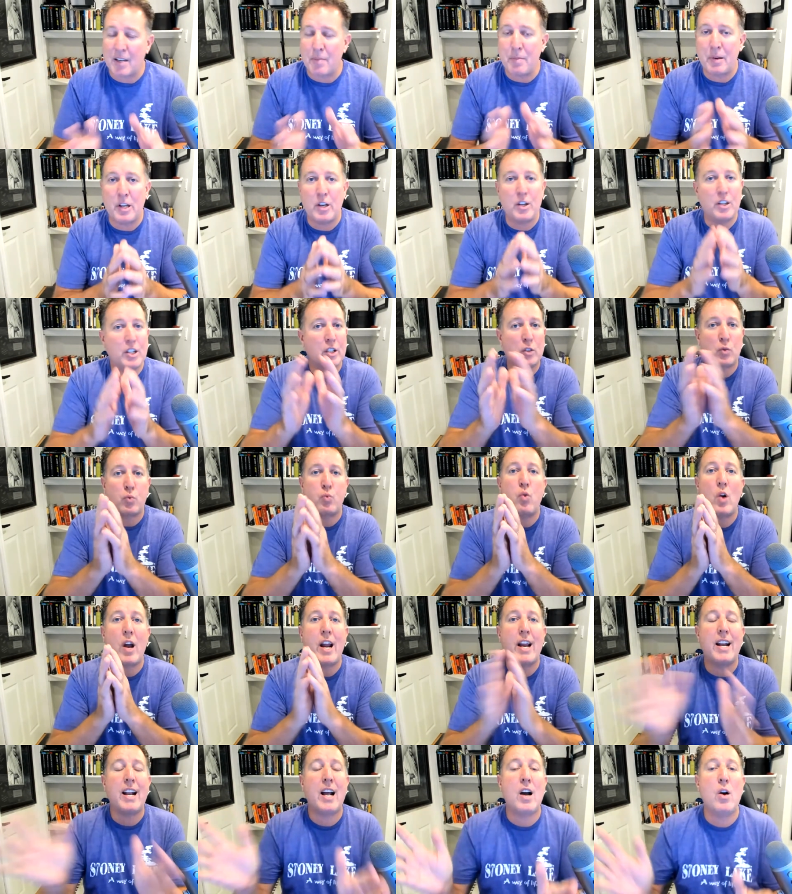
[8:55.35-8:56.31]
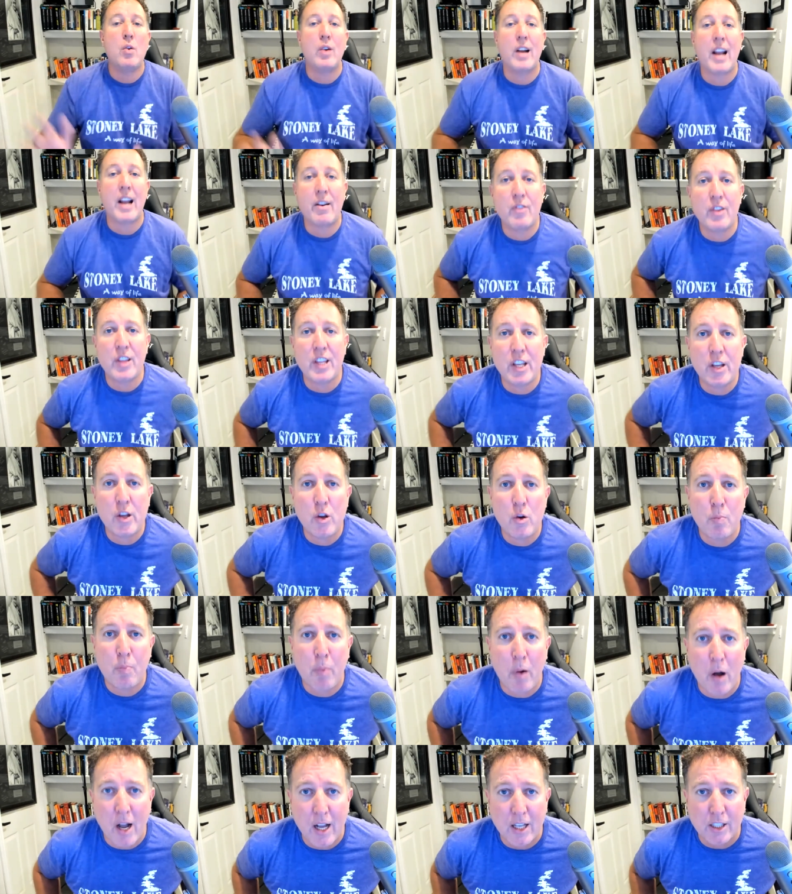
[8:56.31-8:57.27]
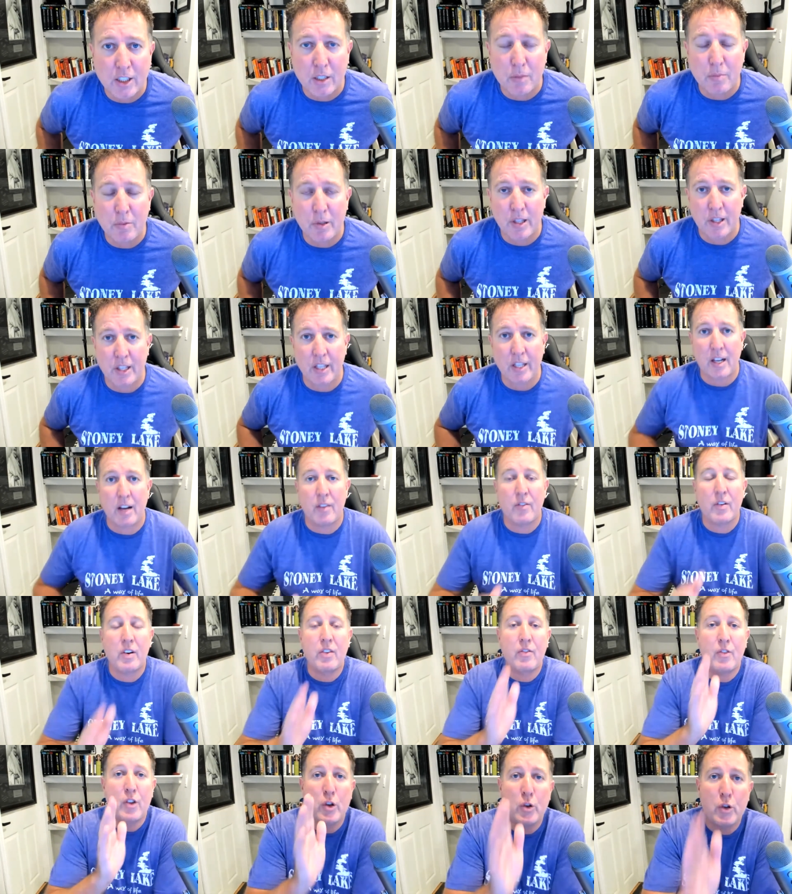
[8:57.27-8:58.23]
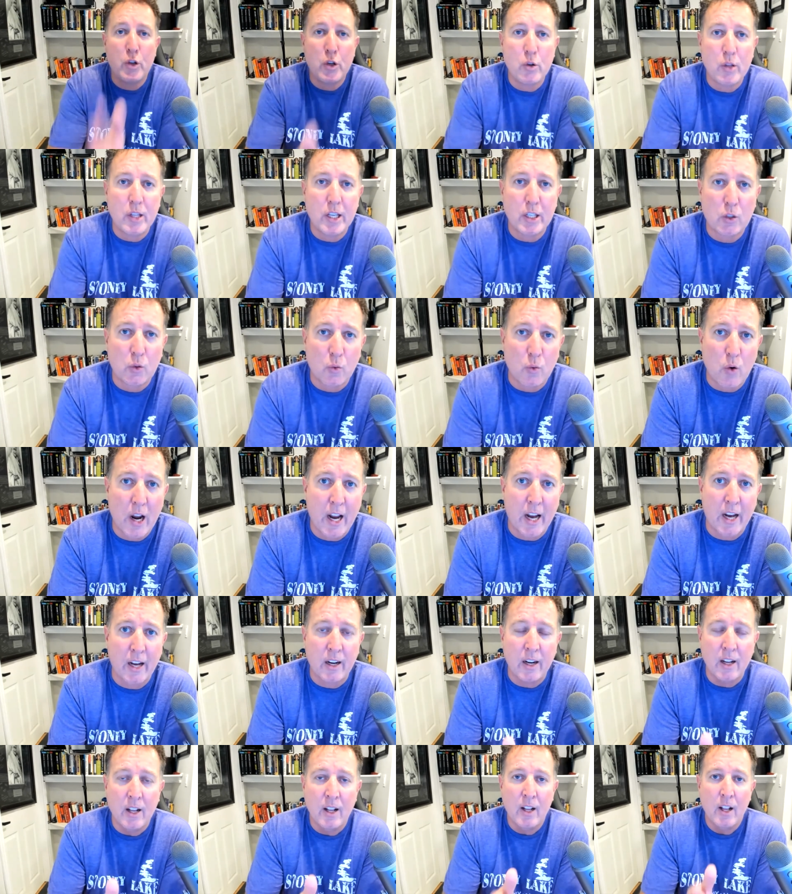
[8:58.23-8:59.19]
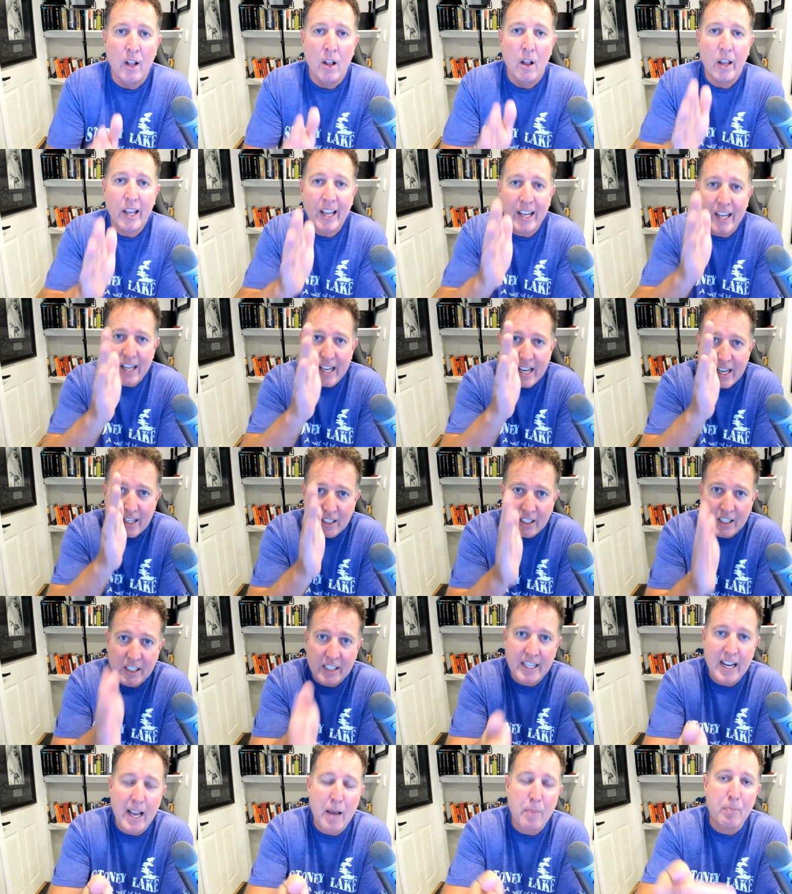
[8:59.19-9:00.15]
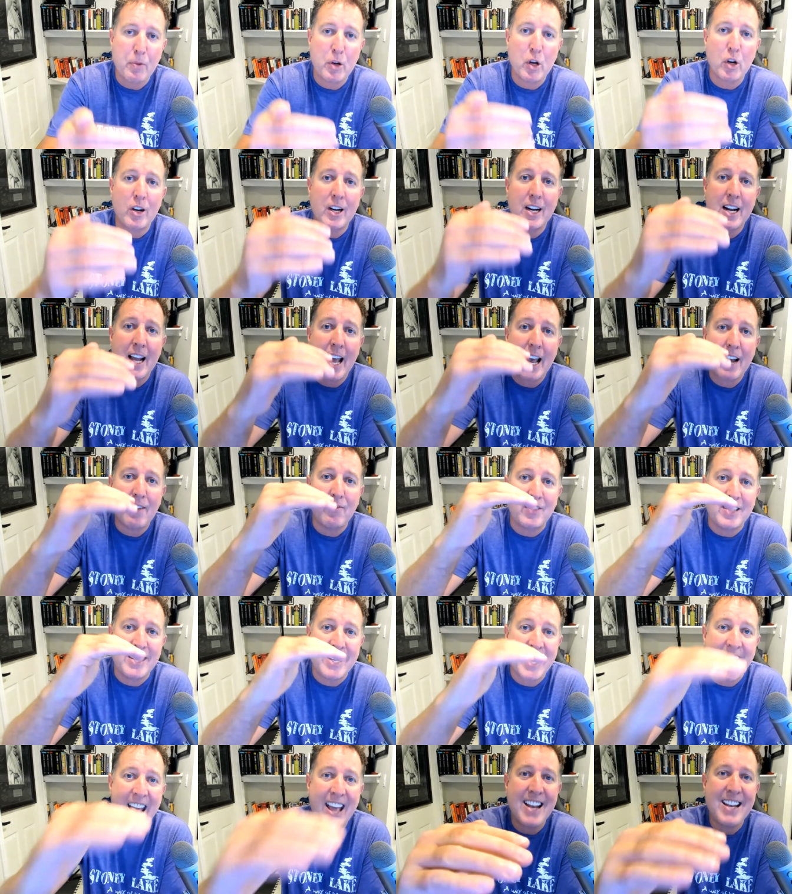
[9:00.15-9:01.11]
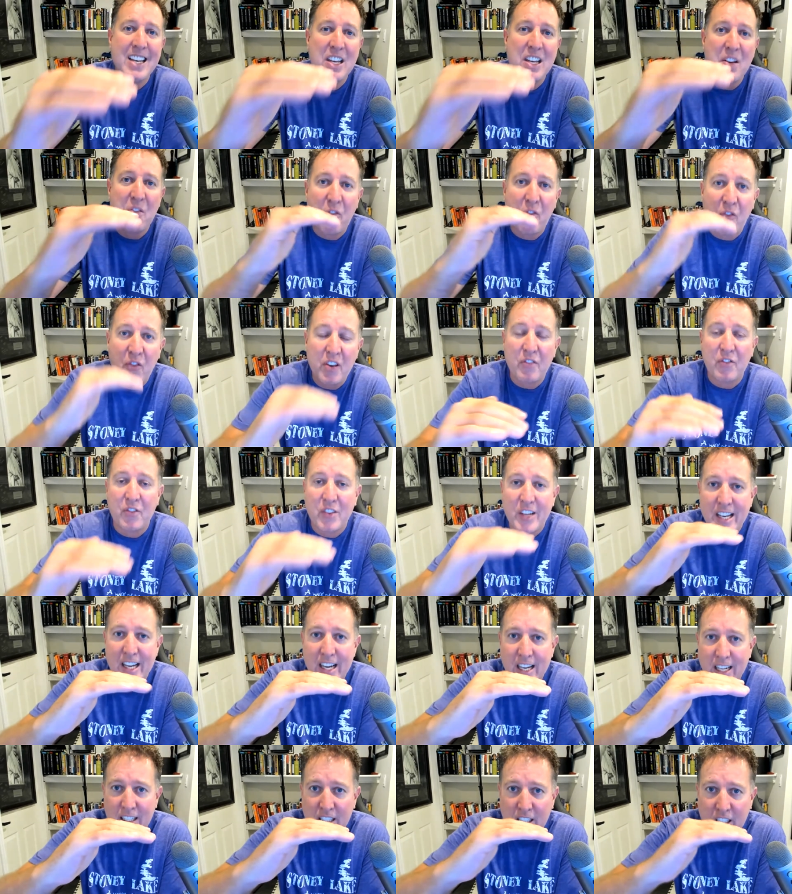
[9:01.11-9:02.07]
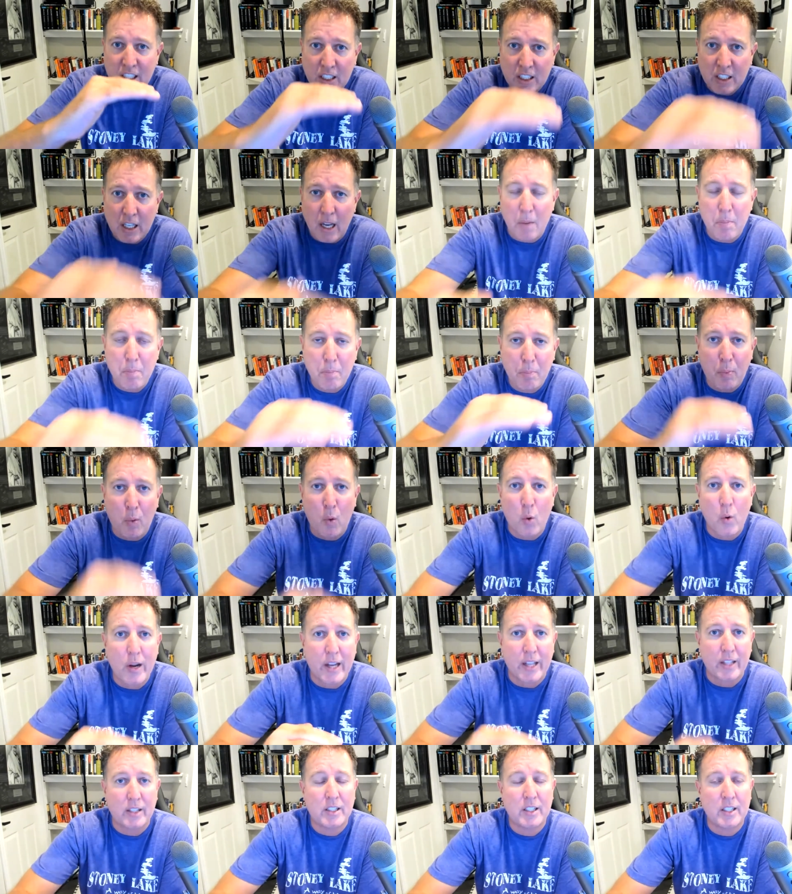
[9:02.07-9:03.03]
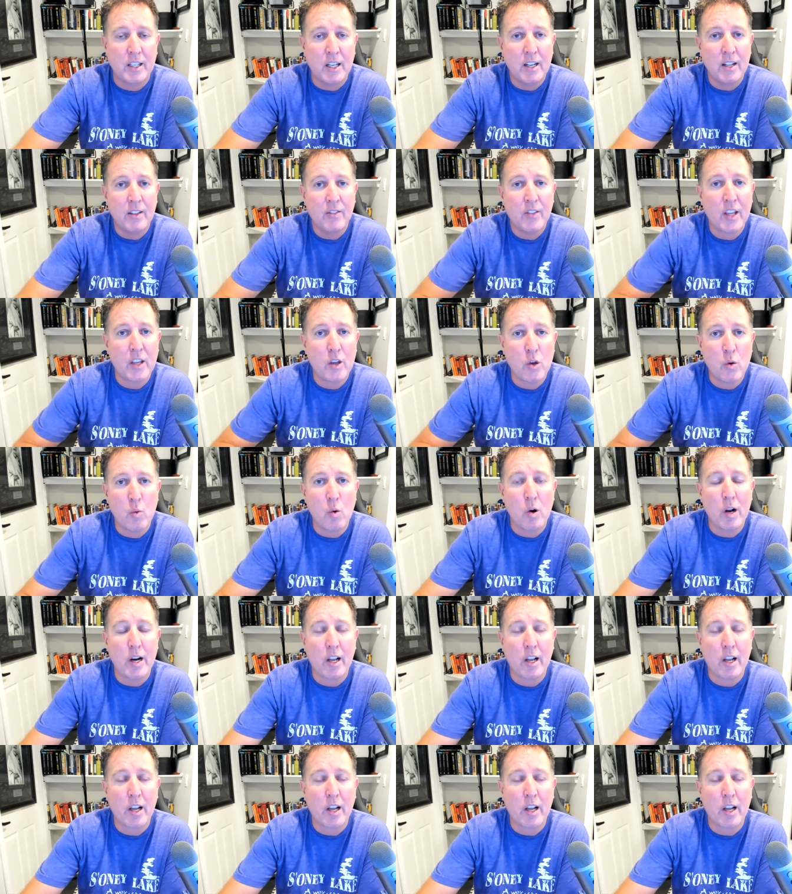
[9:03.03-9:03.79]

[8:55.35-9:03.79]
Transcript: I mean, you just write out everything you possibly think of. And if you do this right, in each step, you're going to have 10 to 15 sub points that you want to